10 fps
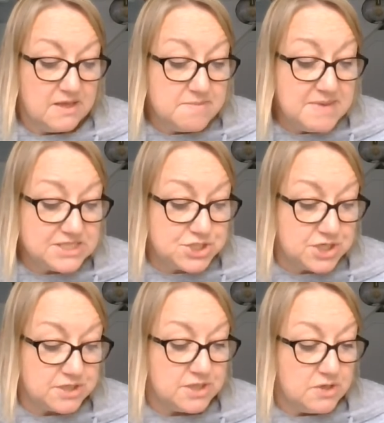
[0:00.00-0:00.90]
The
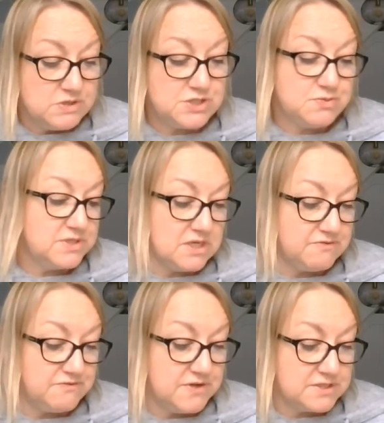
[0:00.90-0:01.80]
mixture, which was
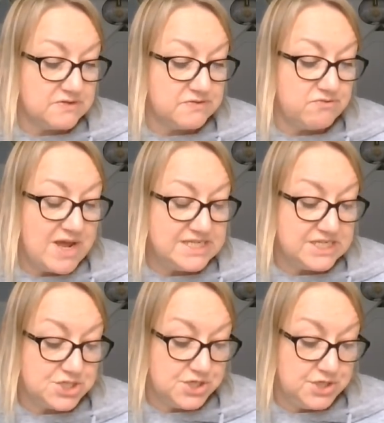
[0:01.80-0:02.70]
at first of a
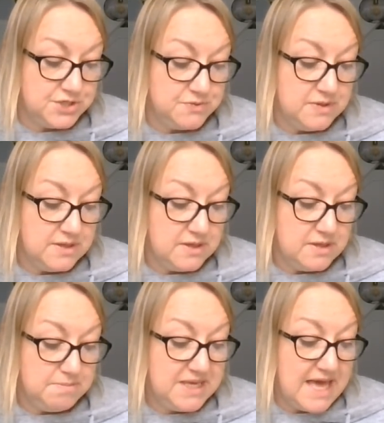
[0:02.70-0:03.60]
reddish hue,
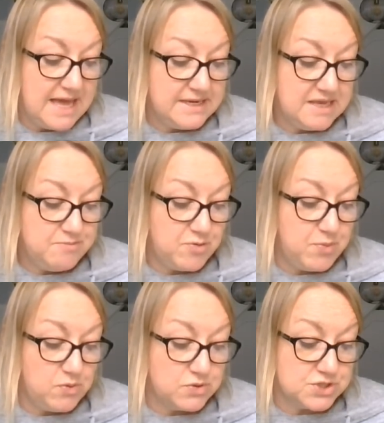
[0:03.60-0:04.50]
began in
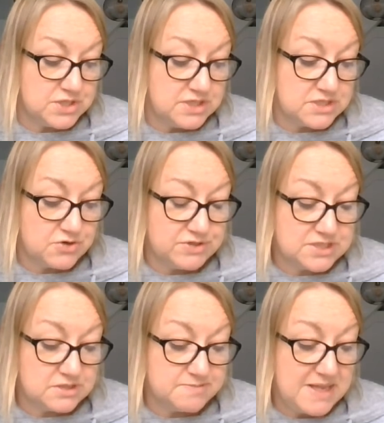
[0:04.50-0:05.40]
proportion as the
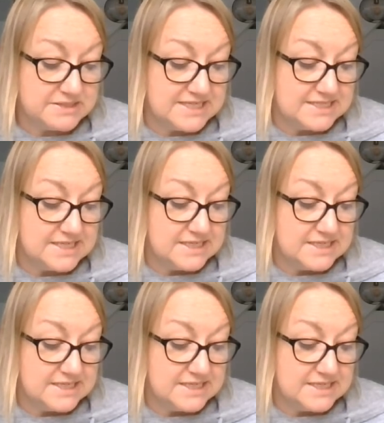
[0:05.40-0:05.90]
crystals melted,